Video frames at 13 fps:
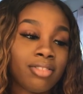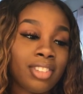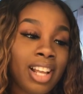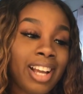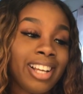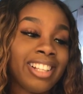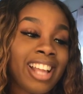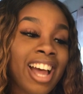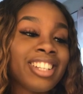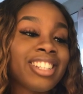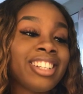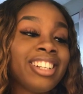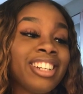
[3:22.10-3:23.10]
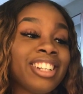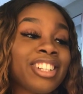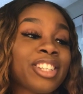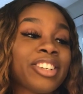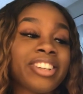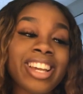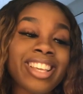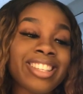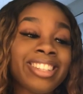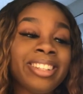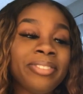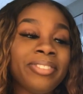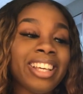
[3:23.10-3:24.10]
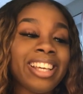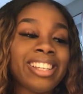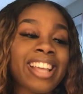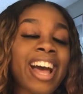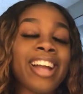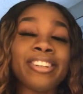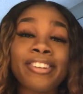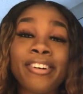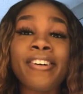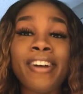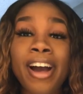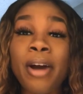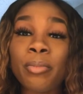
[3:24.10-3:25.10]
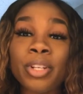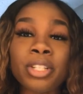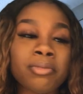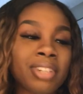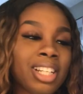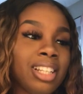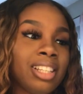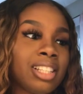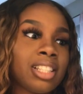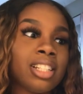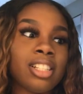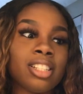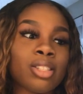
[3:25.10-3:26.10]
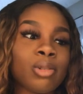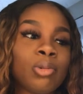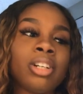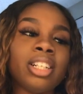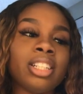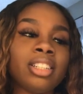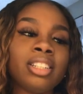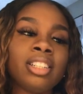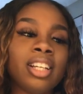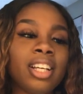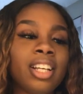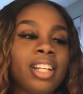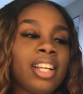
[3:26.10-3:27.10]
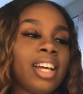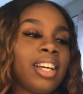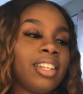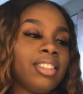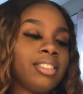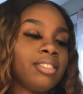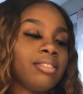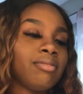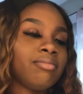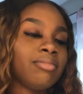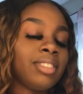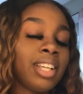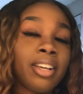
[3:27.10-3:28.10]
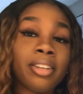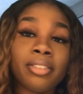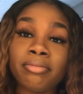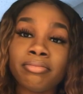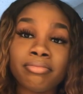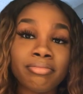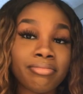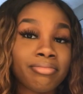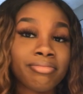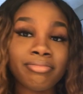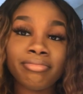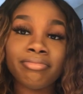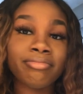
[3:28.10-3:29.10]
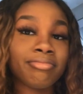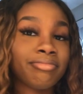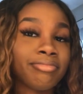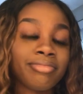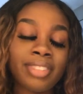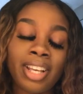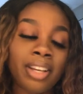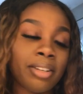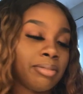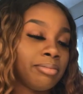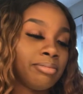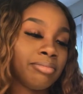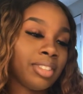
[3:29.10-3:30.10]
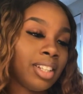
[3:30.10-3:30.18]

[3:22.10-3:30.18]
Like, that shit looks crazy to me because I know how much money this nigga just won. Like, damn. Damn.